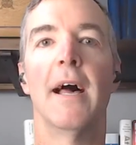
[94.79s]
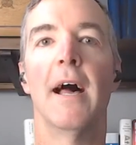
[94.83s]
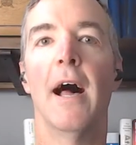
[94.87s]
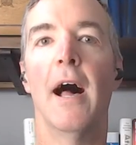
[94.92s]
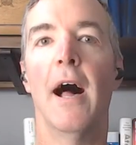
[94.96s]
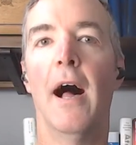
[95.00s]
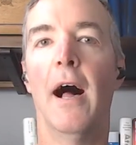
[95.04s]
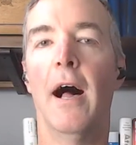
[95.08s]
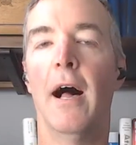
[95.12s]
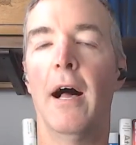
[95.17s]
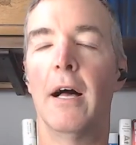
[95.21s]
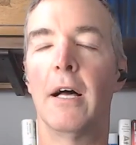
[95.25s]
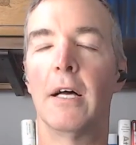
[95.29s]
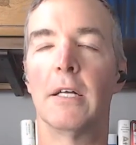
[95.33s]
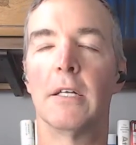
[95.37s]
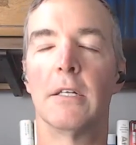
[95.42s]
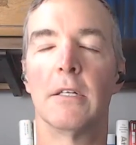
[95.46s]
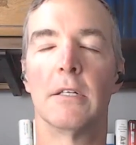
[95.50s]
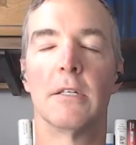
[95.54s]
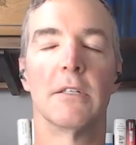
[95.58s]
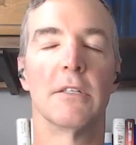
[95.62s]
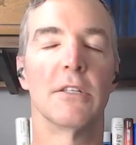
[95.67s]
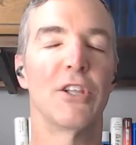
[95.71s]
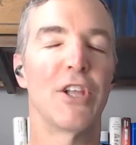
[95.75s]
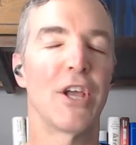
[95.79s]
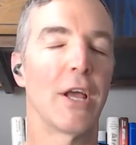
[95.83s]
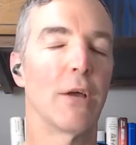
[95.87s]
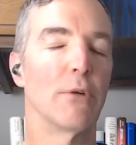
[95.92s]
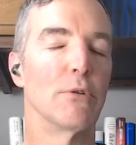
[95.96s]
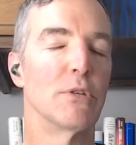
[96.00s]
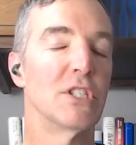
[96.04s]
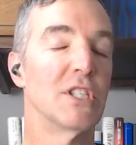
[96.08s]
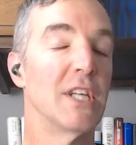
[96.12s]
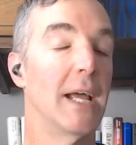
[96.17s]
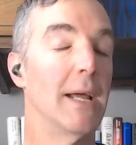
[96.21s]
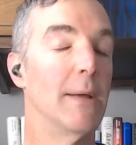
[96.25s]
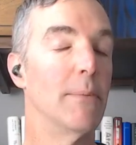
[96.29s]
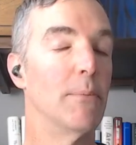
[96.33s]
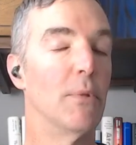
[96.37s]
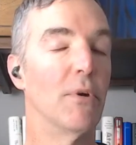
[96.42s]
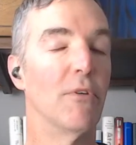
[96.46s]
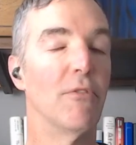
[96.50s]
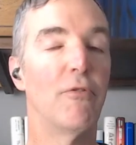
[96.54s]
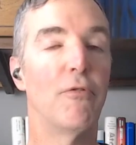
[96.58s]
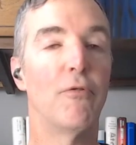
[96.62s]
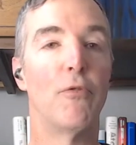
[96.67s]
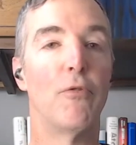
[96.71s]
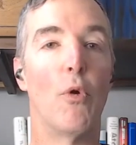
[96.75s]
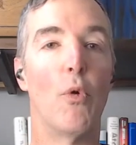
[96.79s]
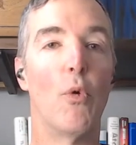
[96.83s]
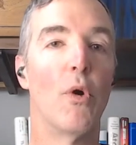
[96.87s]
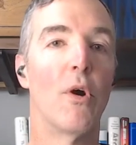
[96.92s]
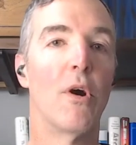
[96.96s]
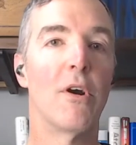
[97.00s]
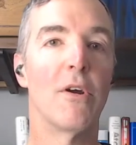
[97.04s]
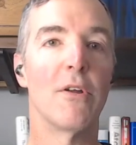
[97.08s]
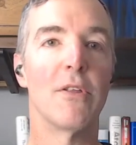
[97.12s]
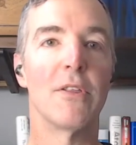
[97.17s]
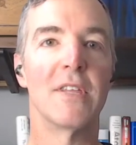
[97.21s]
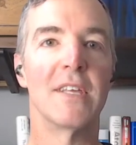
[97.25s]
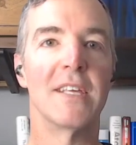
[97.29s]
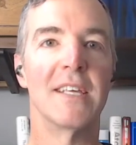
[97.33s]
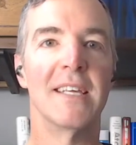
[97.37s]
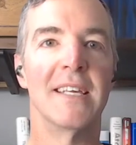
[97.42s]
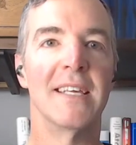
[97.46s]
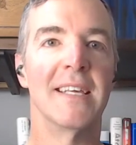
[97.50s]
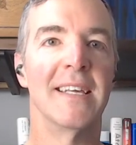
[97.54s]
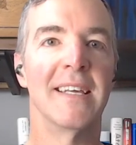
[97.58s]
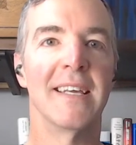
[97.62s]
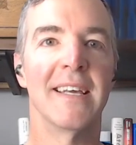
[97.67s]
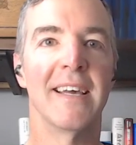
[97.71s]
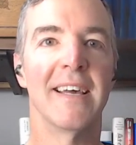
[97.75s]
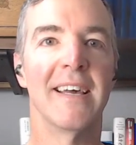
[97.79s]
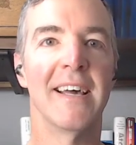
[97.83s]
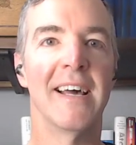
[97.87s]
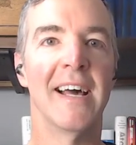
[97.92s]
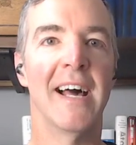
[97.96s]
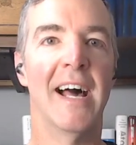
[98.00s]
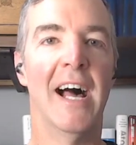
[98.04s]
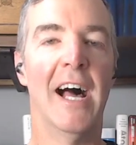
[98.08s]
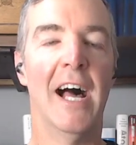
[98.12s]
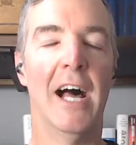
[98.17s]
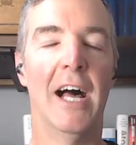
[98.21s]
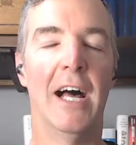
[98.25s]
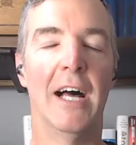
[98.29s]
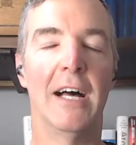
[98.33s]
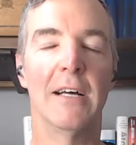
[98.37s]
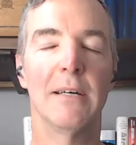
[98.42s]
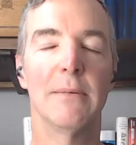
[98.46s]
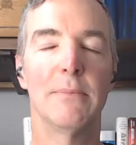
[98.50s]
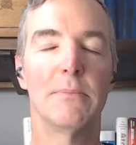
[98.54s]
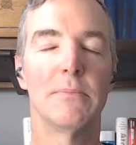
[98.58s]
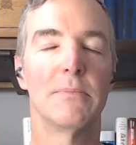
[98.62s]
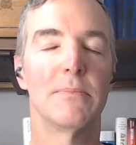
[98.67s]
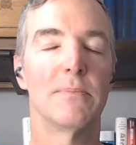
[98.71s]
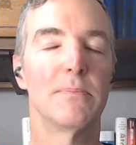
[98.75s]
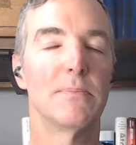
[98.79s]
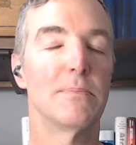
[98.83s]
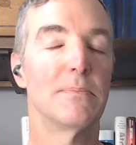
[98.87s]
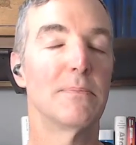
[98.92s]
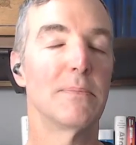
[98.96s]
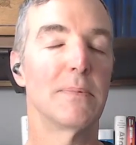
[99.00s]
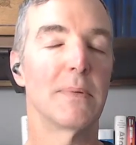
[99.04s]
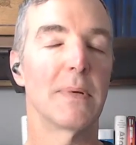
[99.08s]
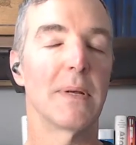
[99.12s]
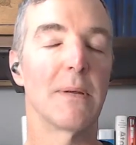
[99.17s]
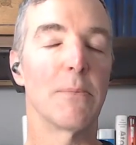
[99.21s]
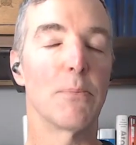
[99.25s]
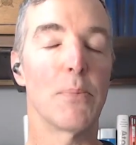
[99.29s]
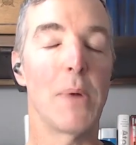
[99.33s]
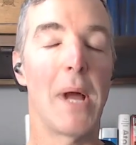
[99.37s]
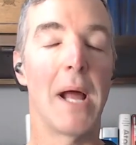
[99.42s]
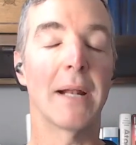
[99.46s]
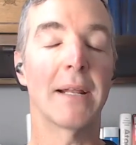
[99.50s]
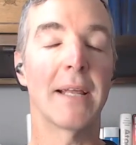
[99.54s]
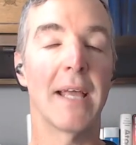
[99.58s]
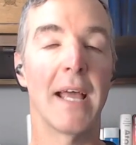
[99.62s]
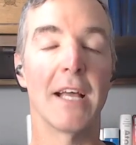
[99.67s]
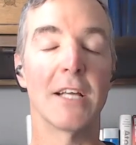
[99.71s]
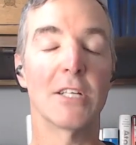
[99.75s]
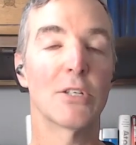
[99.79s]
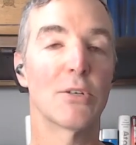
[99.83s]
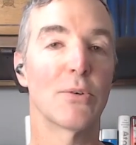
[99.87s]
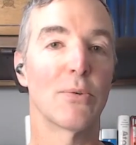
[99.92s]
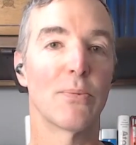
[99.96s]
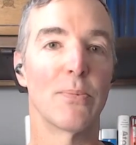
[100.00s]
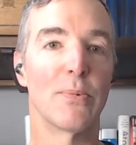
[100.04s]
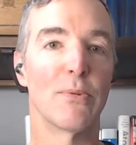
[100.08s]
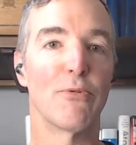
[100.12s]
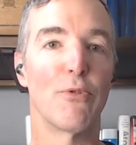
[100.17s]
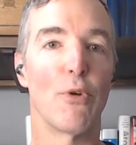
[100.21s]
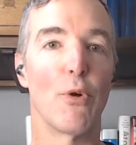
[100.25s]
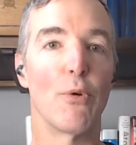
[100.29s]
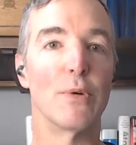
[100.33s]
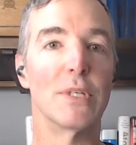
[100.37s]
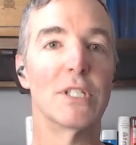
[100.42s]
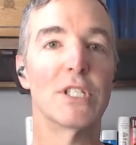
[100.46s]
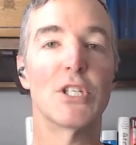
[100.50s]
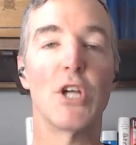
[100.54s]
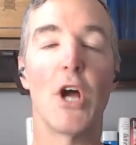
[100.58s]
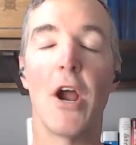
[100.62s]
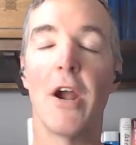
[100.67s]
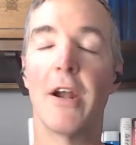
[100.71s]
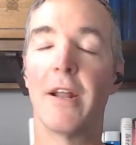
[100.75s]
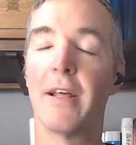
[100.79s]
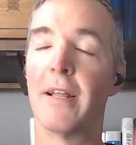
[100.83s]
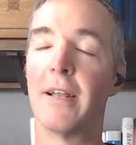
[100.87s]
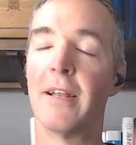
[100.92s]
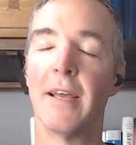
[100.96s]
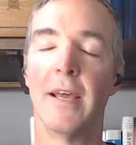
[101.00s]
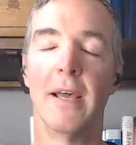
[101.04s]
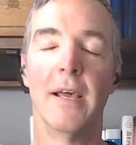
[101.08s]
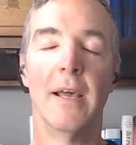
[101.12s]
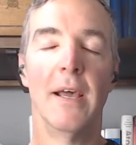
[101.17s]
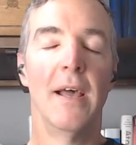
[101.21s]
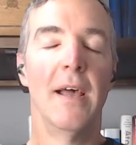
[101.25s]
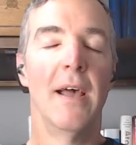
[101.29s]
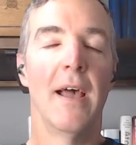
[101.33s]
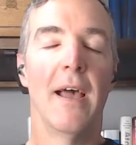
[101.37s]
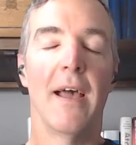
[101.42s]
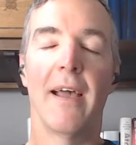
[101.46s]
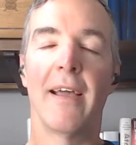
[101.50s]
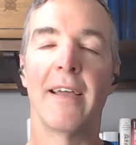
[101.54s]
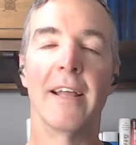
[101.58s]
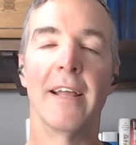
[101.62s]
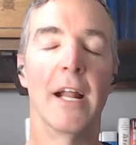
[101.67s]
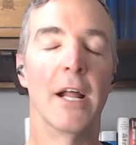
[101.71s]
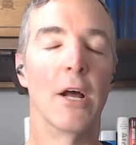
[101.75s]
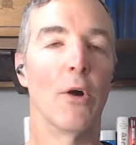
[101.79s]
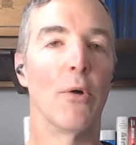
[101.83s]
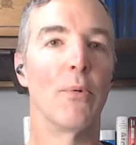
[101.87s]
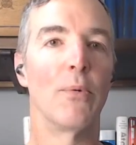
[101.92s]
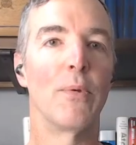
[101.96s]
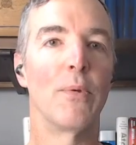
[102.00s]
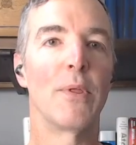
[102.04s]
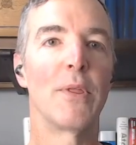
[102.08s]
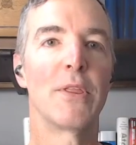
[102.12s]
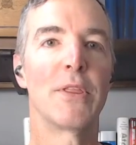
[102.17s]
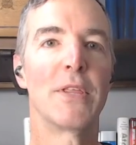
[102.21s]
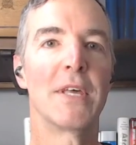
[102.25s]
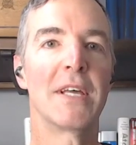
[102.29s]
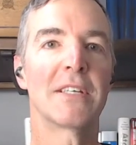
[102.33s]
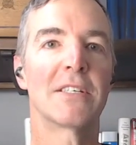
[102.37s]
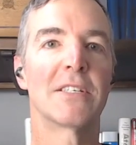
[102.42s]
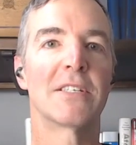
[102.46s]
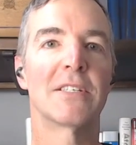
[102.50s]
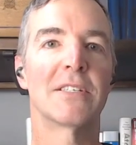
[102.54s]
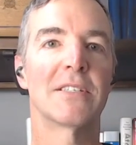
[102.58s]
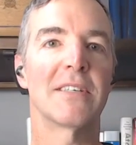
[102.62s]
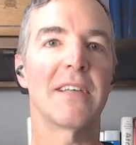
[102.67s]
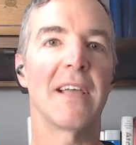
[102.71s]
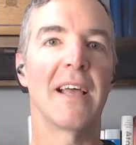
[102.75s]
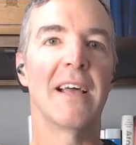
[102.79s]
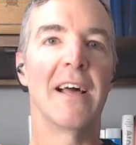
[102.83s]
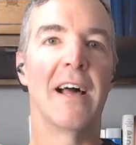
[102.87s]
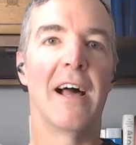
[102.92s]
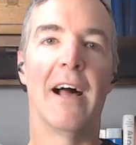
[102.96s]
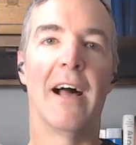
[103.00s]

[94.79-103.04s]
Like I was saying before the podcast, before we started, this